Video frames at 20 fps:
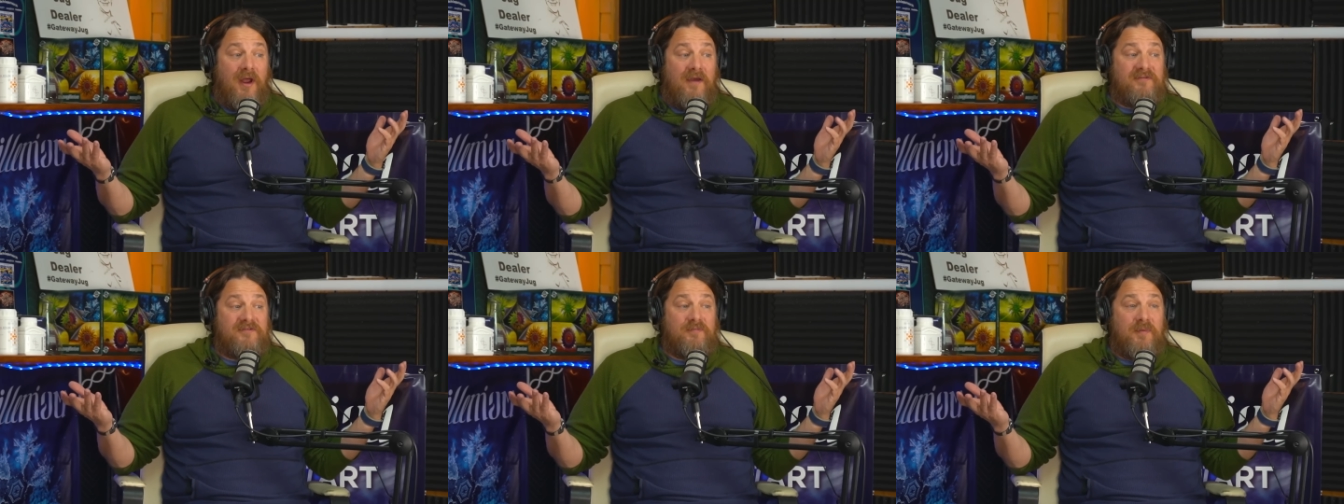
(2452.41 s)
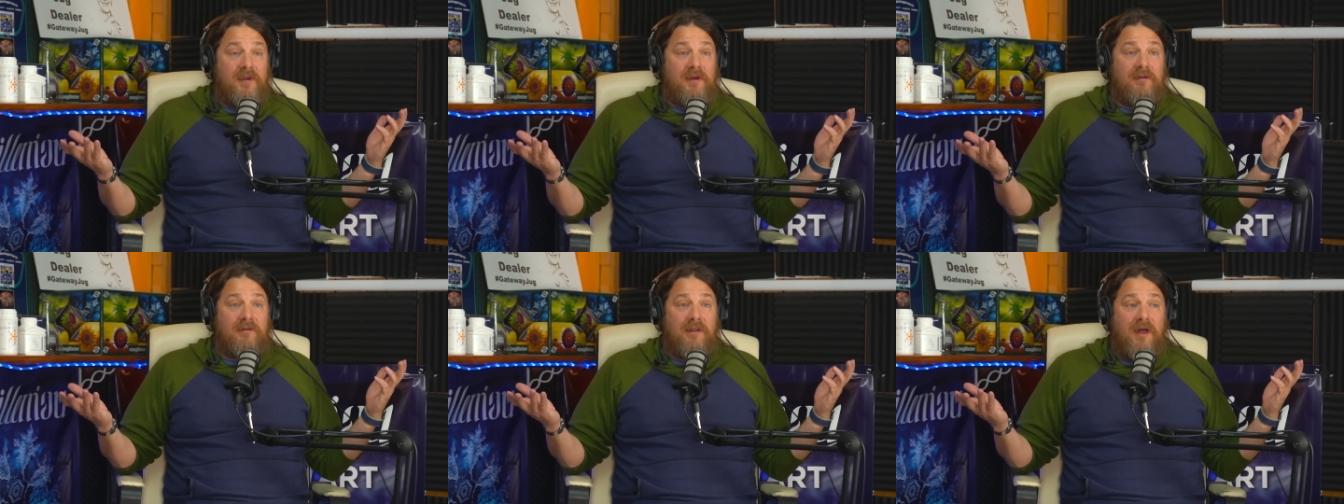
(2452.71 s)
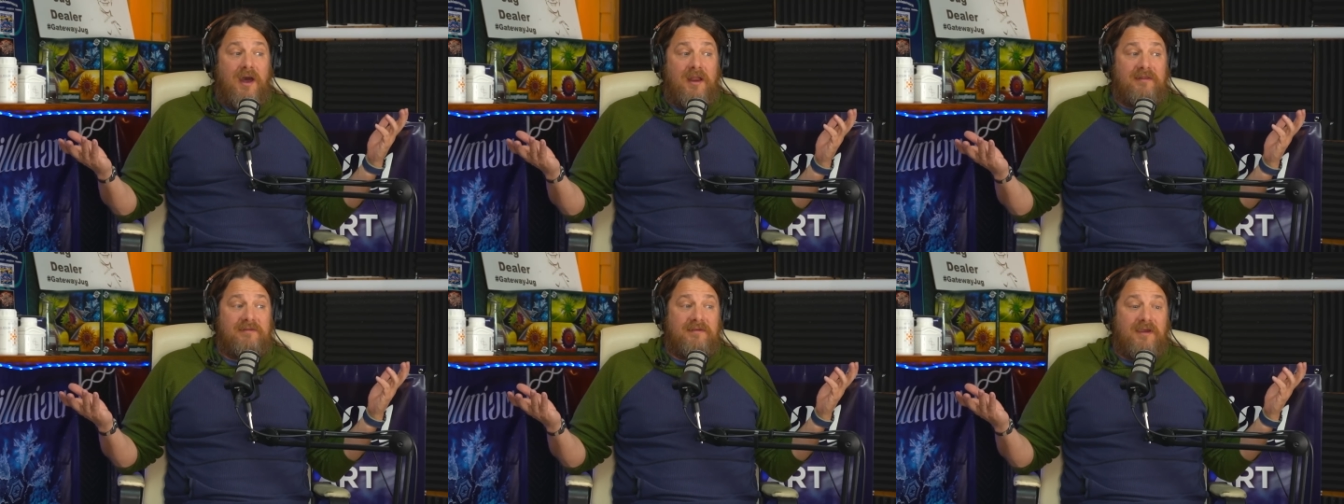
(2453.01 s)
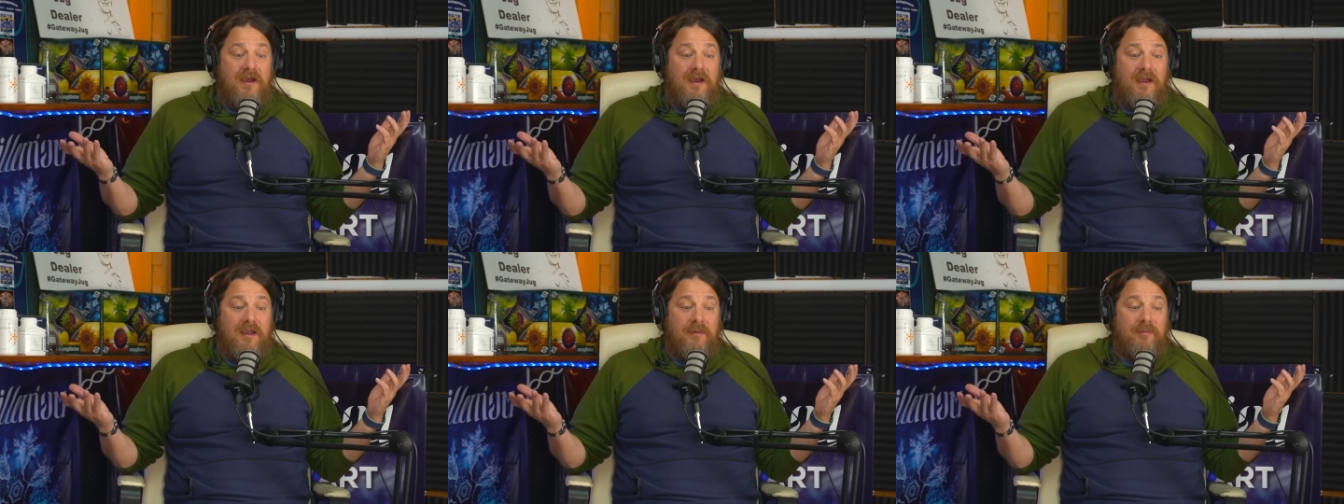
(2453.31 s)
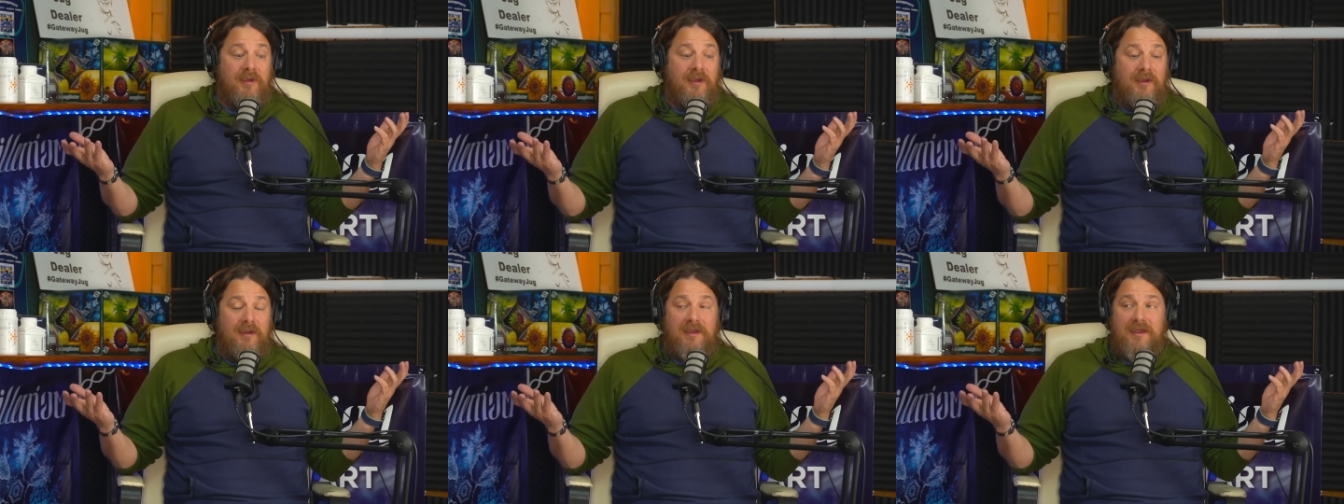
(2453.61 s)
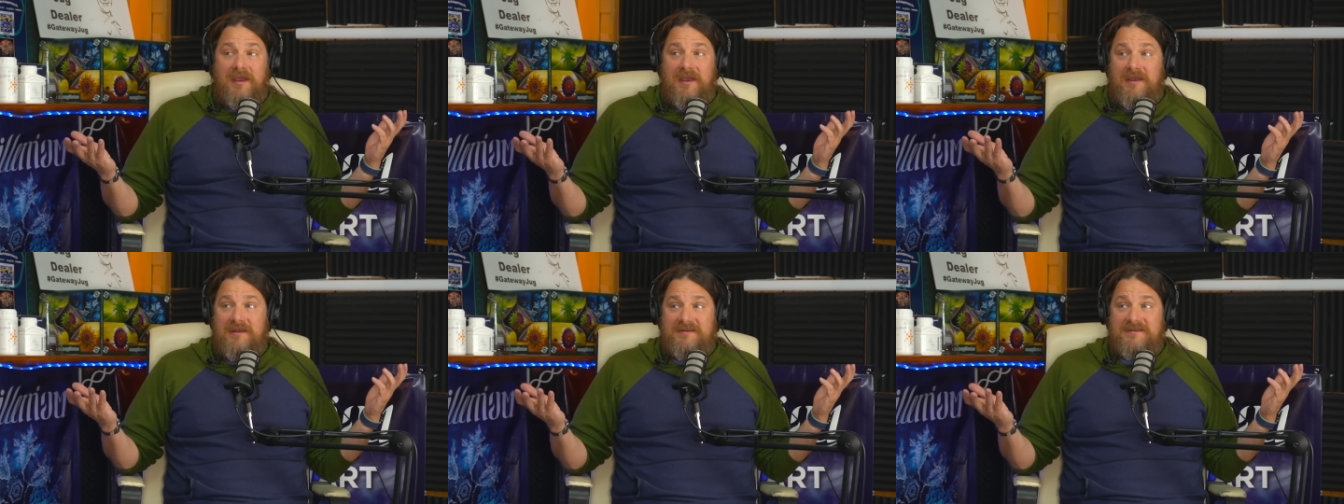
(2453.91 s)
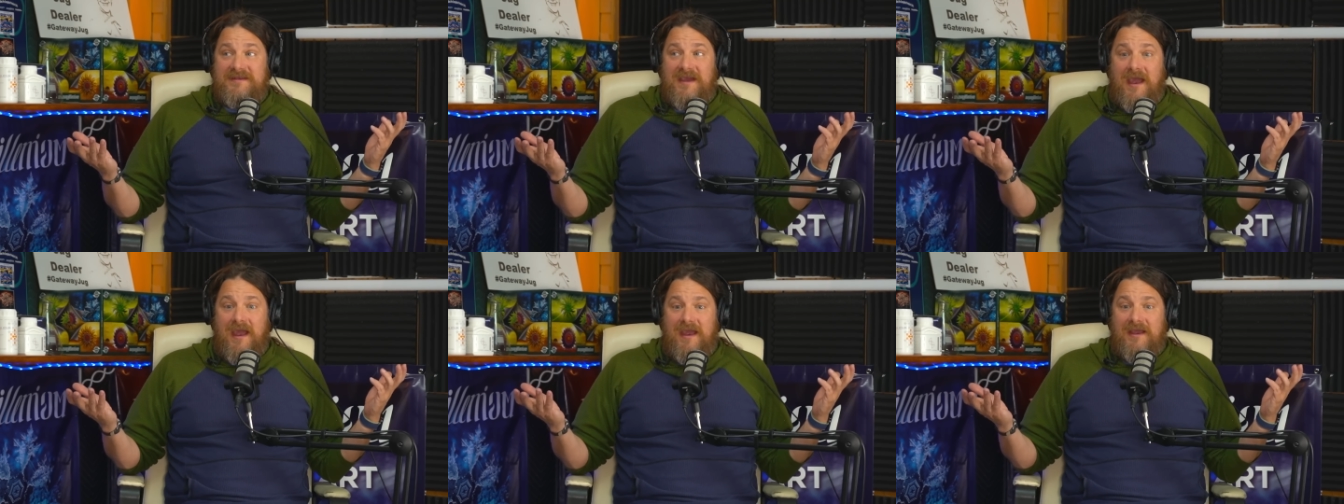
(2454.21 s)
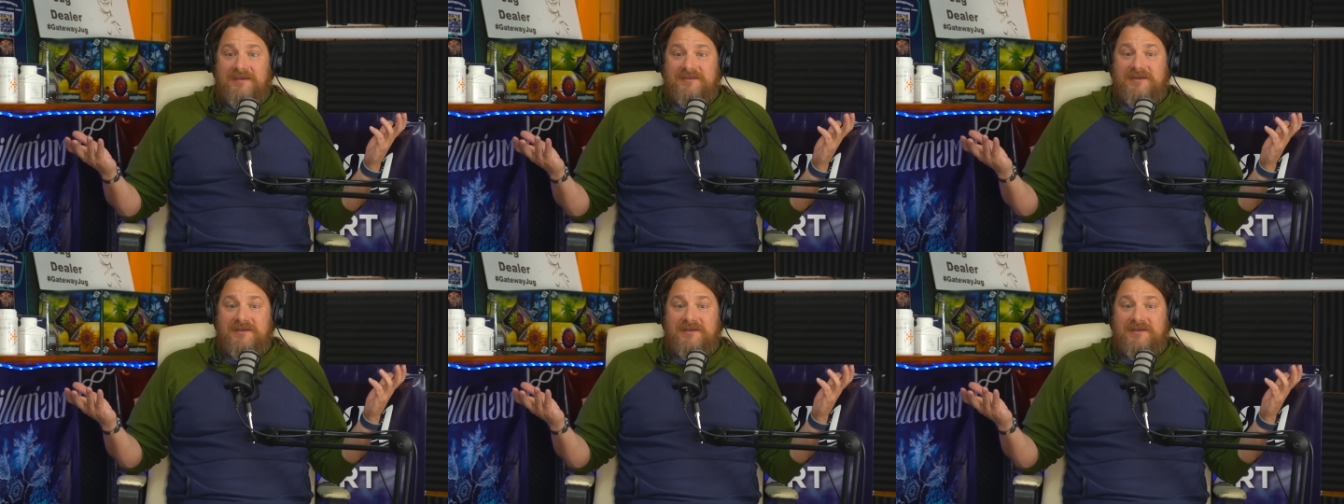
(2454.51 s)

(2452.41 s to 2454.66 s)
I've spent a lot of time in tanks